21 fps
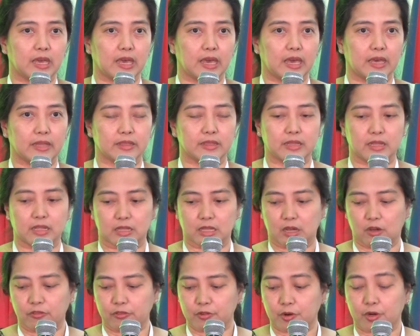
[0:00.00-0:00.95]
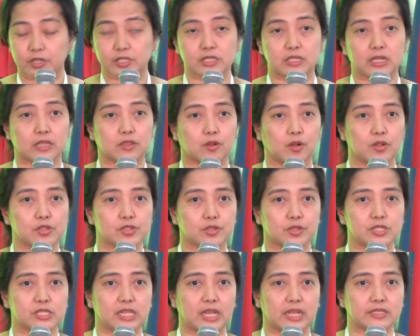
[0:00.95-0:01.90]
and of course that
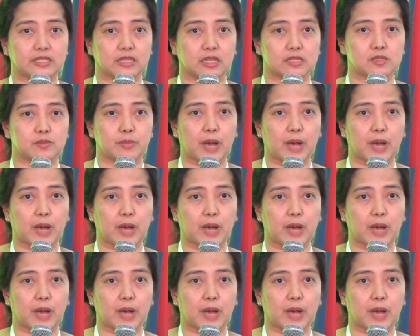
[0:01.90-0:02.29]
also sets us